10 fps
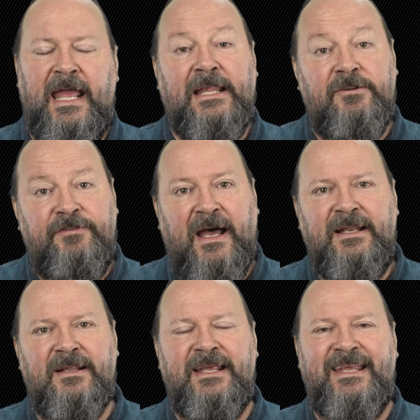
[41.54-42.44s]
And
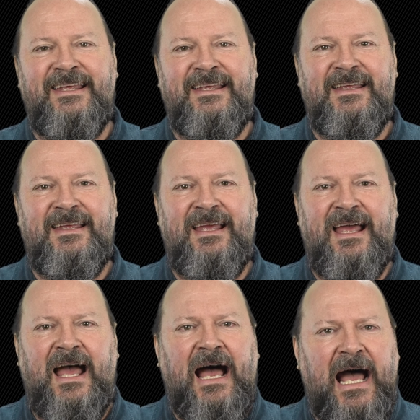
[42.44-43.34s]
finally,
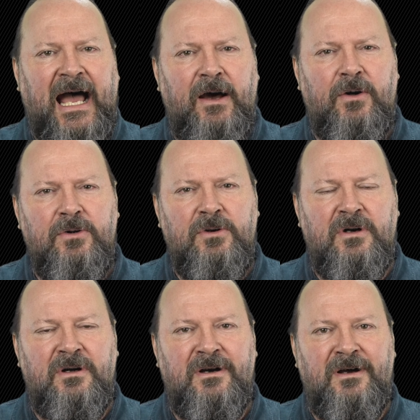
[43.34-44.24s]
how
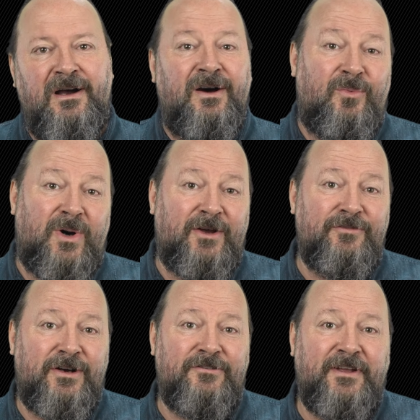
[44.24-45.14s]
one of
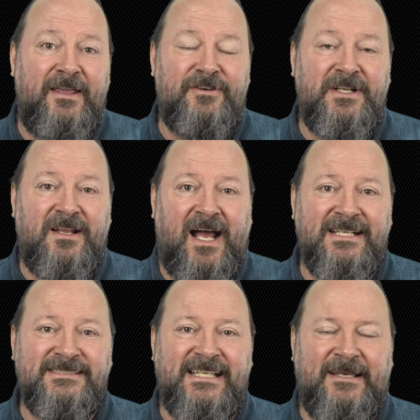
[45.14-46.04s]
our favorite
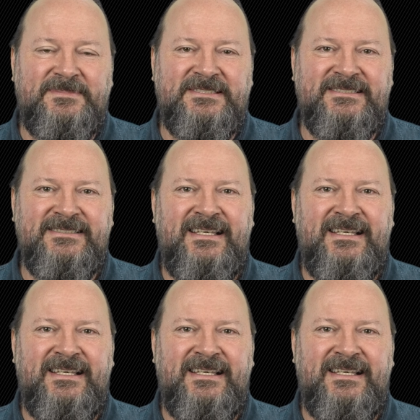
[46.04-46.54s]
concepts,